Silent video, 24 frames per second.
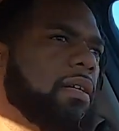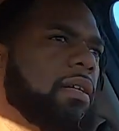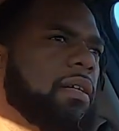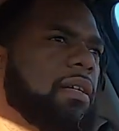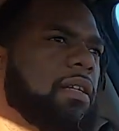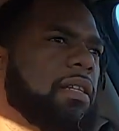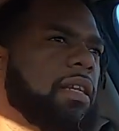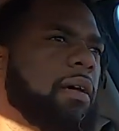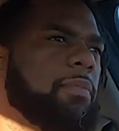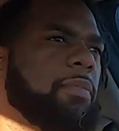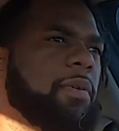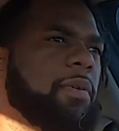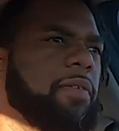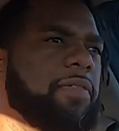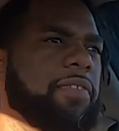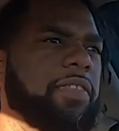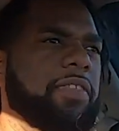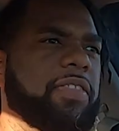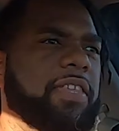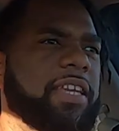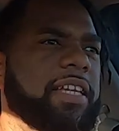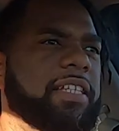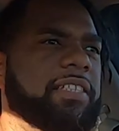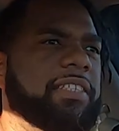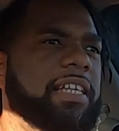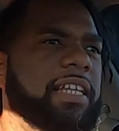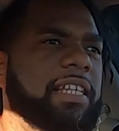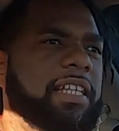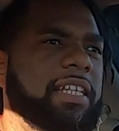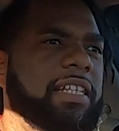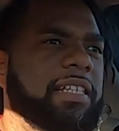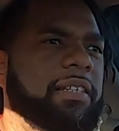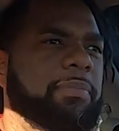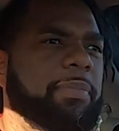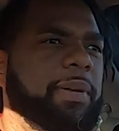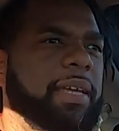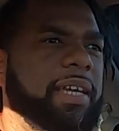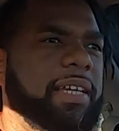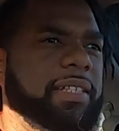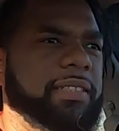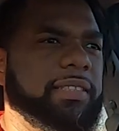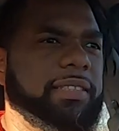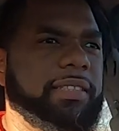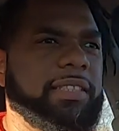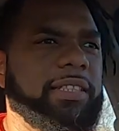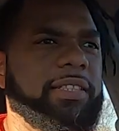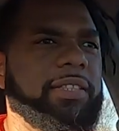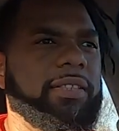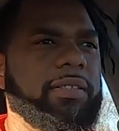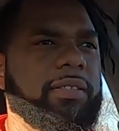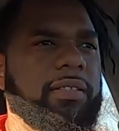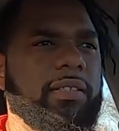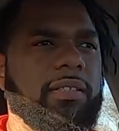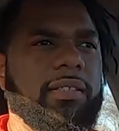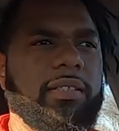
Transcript: a number of the things that need to be considered.